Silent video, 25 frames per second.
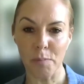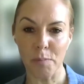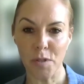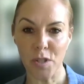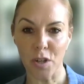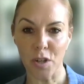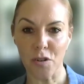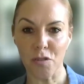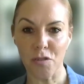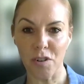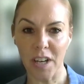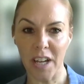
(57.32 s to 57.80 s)

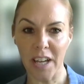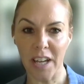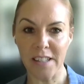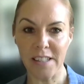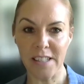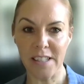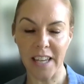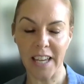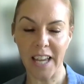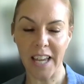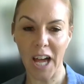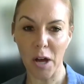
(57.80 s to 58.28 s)
So
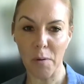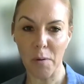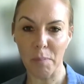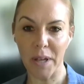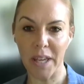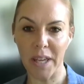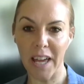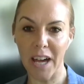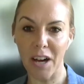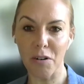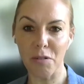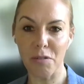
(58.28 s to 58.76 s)
creating
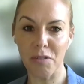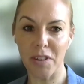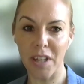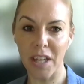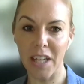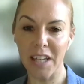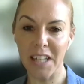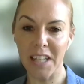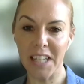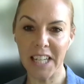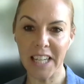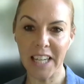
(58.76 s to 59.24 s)
happy,
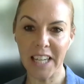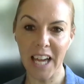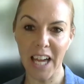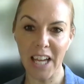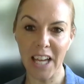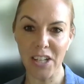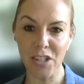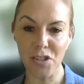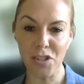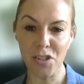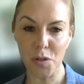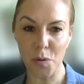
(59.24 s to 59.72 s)
healthy, and
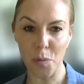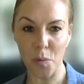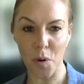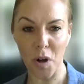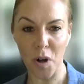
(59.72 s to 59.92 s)
engaged